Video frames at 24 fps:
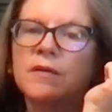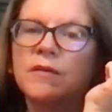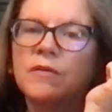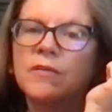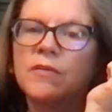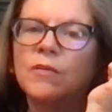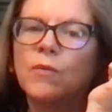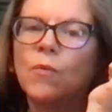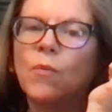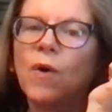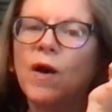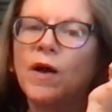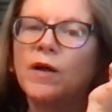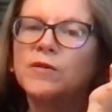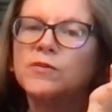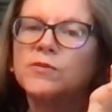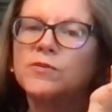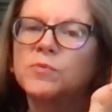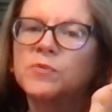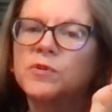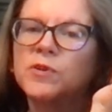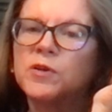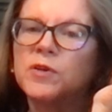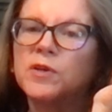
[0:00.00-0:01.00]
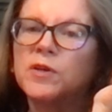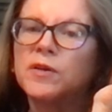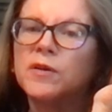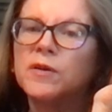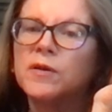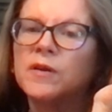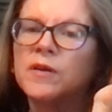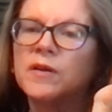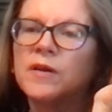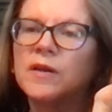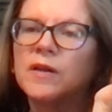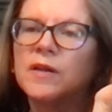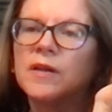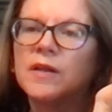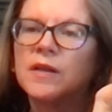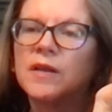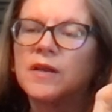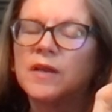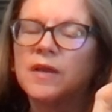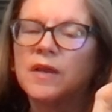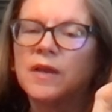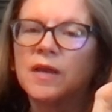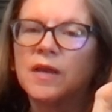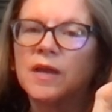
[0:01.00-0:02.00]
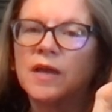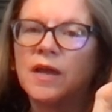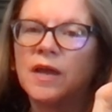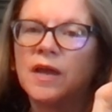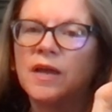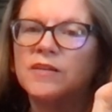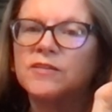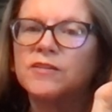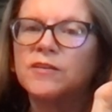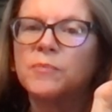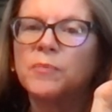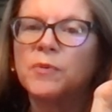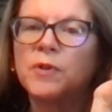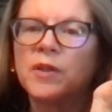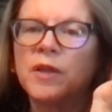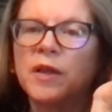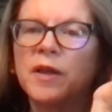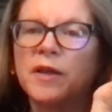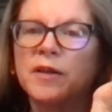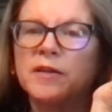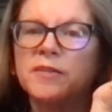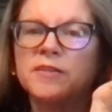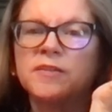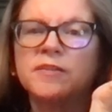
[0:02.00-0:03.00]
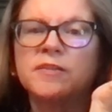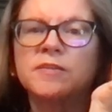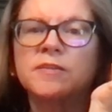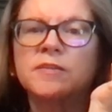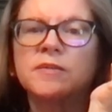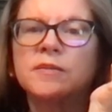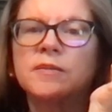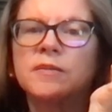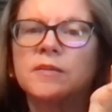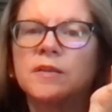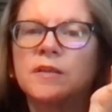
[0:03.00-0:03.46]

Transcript: The Wildwood is a place